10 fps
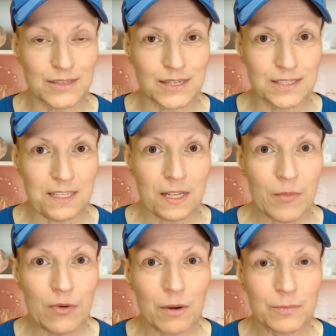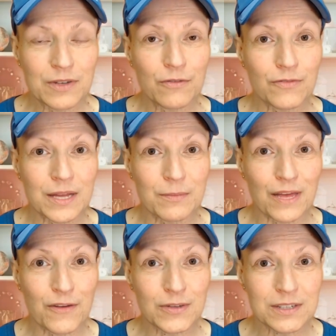This single prompt flipped
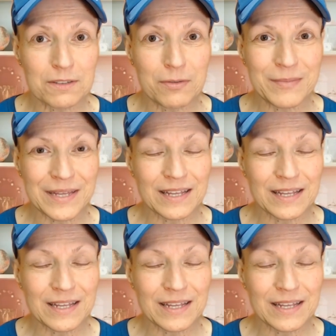everything for me.